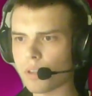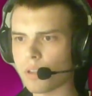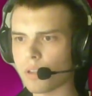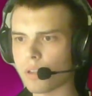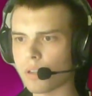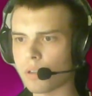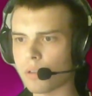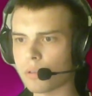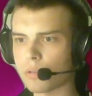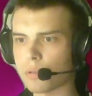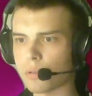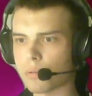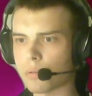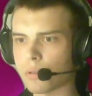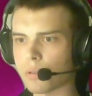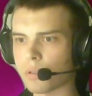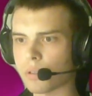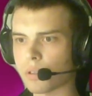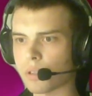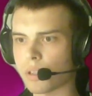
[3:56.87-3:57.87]
also
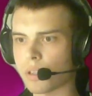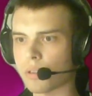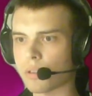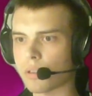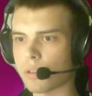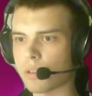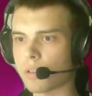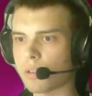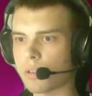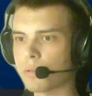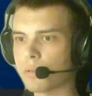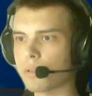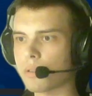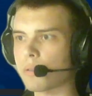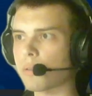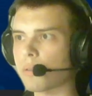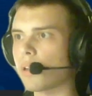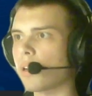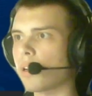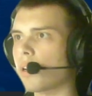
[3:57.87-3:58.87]
what I can tell you
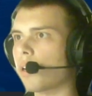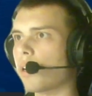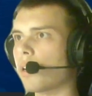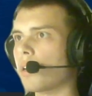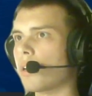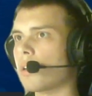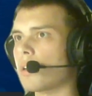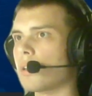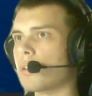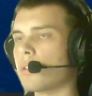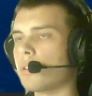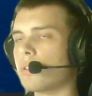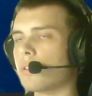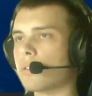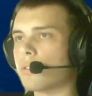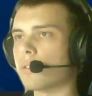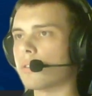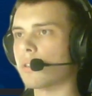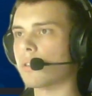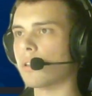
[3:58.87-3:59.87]
now
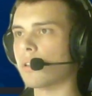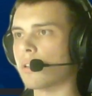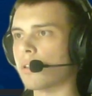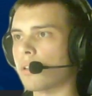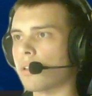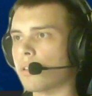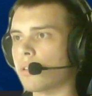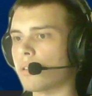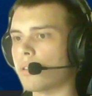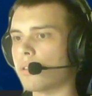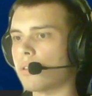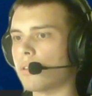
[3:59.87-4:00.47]
is that